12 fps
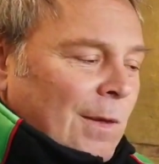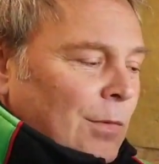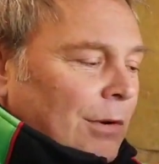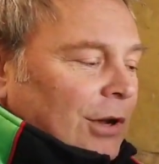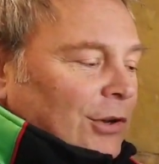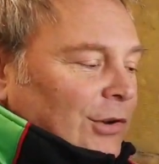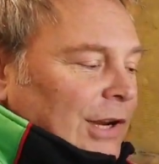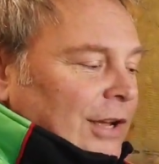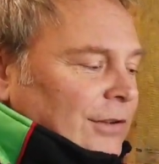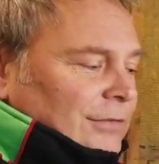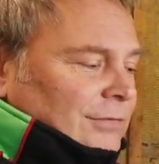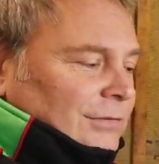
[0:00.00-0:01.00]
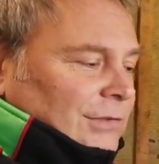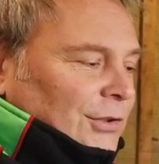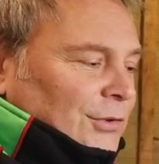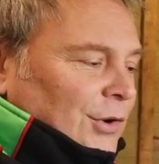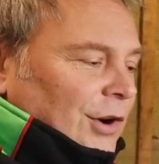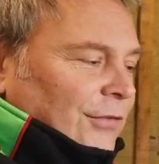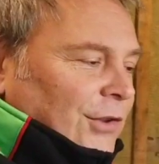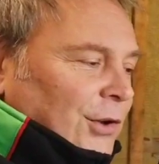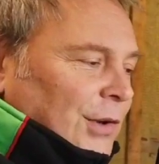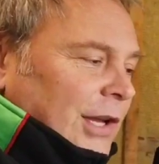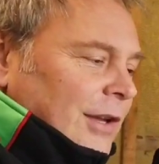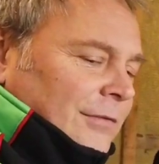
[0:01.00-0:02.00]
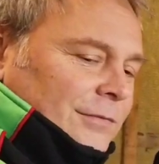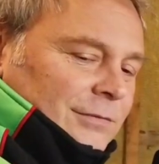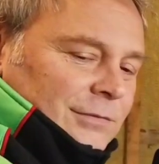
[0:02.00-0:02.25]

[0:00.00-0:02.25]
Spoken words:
What I'm going to do now is try a few here.